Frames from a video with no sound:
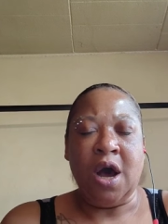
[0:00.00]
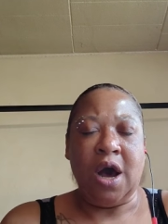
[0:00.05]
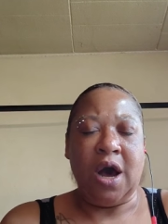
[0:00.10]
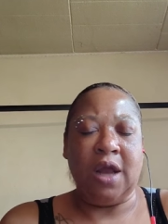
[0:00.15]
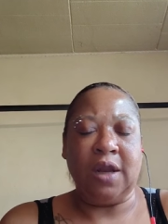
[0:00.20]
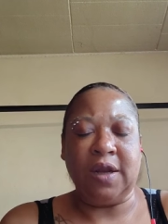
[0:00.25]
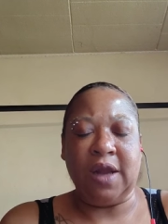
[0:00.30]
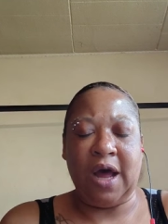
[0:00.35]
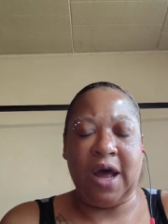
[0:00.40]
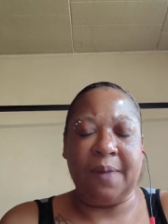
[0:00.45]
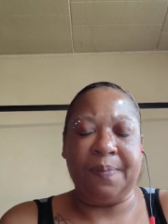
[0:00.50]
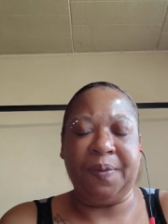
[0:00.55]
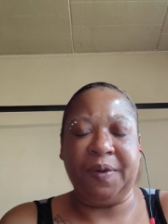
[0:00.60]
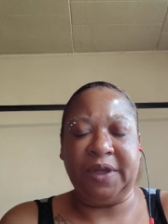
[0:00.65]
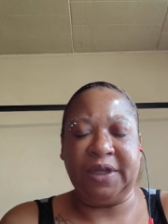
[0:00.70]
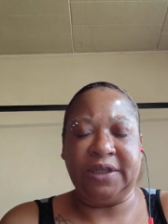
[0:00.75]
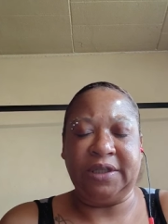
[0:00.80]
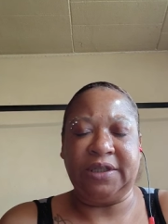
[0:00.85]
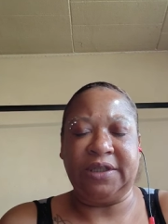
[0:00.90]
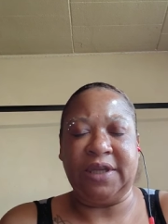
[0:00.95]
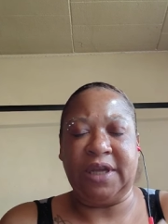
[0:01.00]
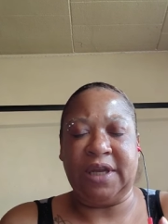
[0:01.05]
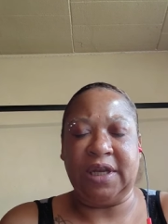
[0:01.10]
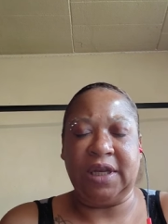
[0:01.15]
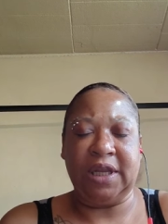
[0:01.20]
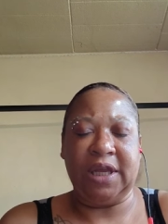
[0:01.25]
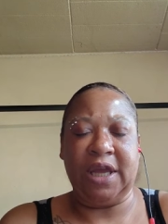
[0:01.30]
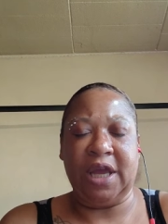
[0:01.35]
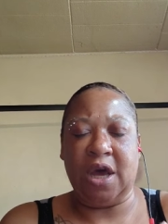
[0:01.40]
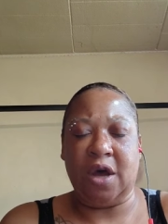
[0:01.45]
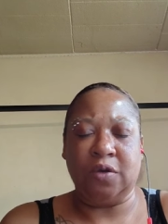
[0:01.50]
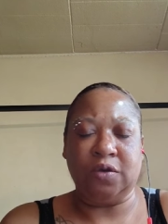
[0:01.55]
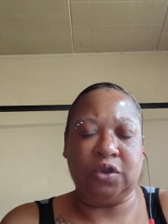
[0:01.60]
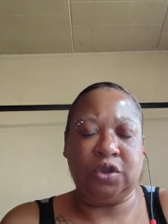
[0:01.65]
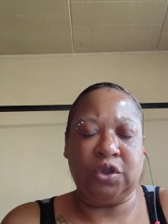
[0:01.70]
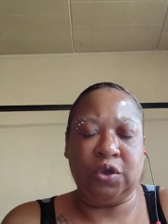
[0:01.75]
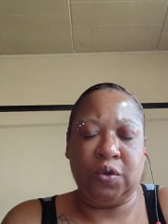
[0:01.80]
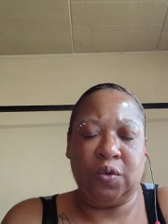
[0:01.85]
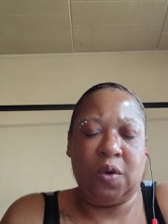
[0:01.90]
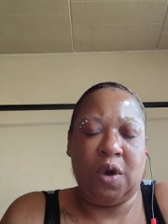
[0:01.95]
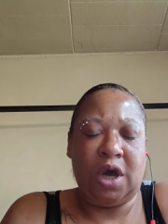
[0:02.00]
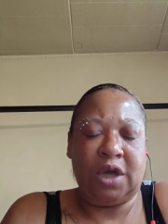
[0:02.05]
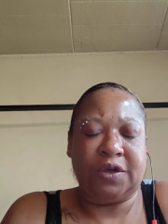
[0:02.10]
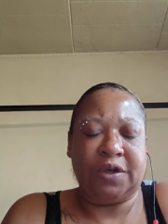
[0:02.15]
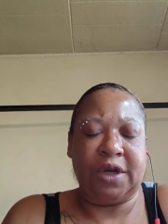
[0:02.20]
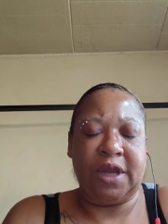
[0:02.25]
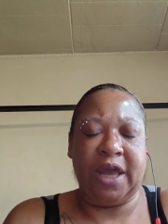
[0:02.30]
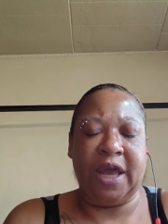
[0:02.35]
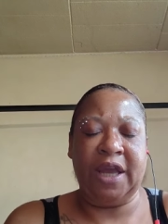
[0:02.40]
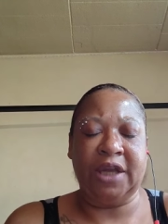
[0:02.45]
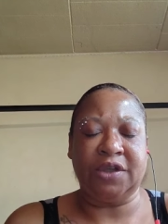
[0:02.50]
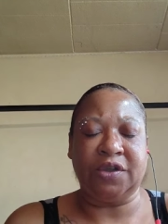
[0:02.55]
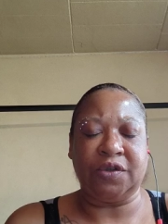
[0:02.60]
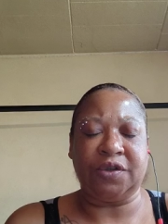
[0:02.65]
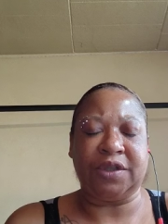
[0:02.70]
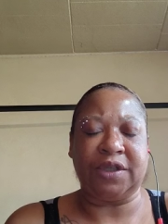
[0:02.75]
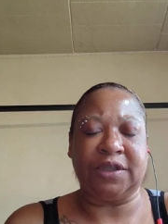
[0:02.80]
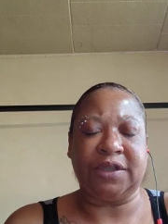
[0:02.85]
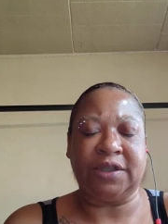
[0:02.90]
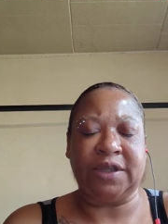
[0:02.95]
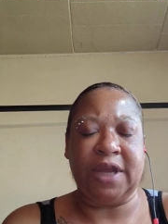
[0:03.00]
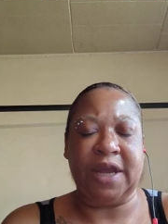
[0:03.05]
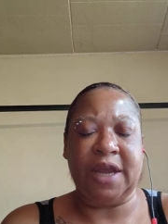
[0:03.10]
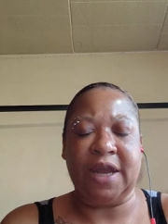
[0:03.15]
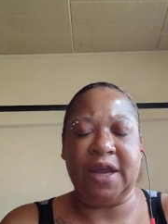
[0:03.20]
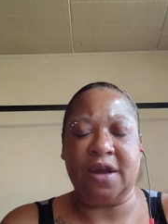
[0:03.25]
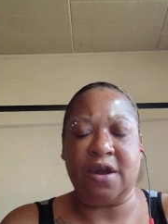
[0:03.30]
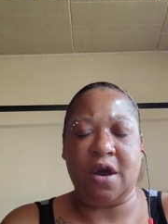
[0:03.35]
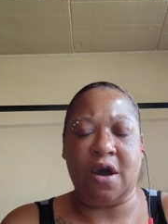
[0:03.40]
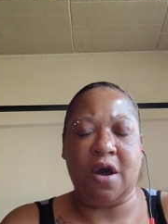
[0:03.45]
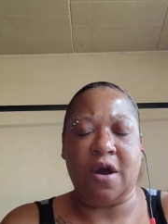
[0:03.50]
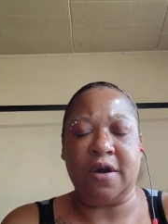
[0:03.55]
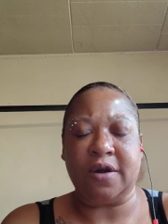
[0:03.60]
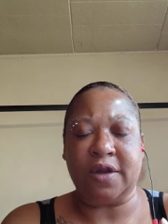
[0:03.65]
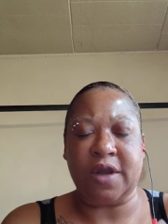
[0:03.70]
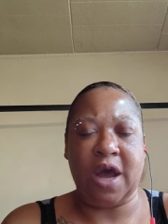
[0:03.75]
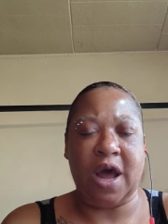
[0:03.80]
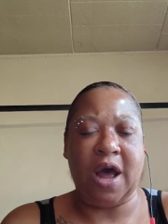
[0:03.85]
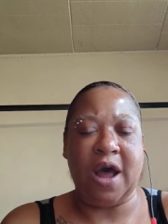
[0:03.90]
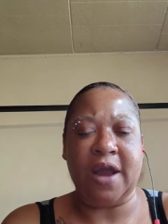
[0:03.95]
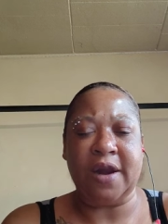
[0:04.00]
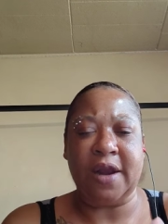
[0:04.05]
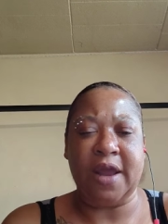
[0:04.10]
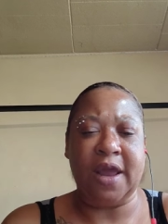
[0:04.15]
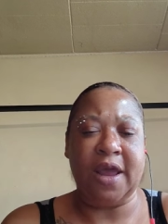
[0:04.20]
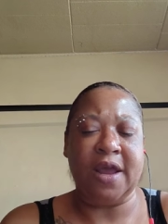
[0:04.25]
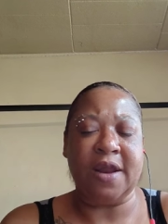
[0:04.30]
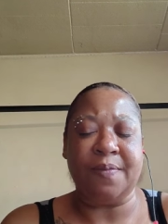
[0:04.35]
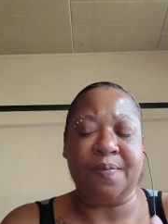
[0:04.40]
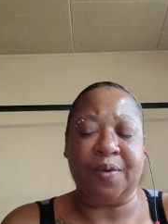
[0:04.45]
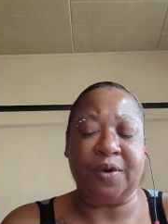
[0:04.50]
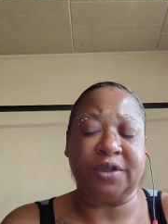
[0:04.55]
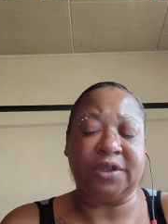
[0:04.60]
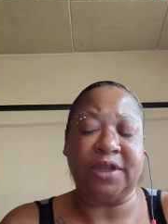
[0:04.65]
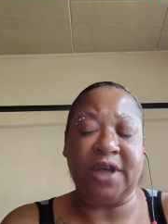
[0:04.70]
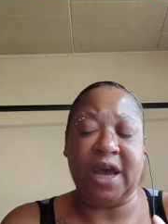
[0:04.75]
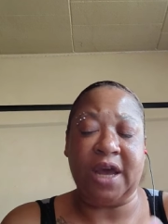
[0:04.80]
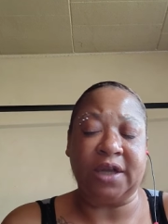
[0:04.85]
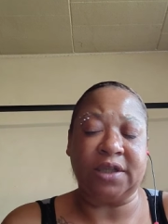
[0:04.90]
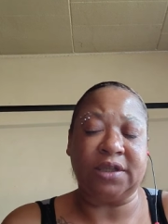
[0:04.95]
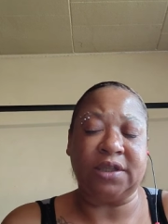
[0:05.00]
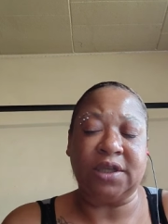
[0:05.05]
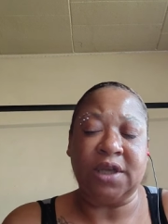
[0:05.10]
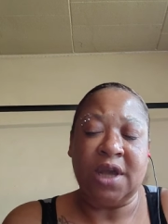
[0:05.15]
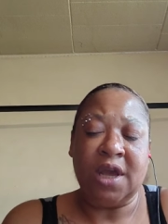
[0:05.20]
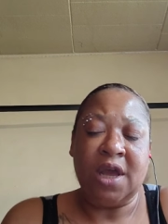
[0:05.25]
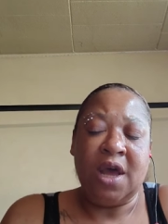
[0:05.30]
Allah, please send Leo 200 angels to stand guard, guide, and protect.